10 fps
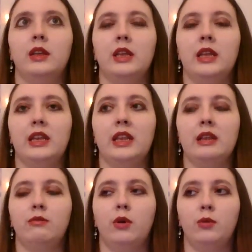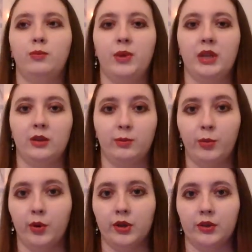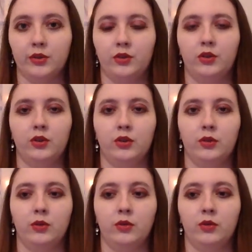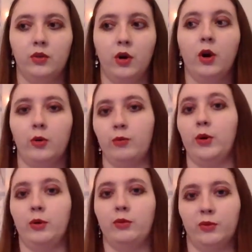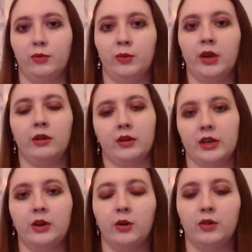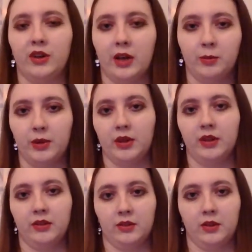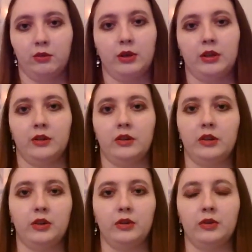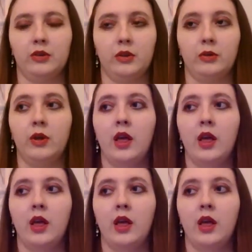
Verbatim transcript: it it won't be spoiled to oh what we already know now because of the trailer, you know. So,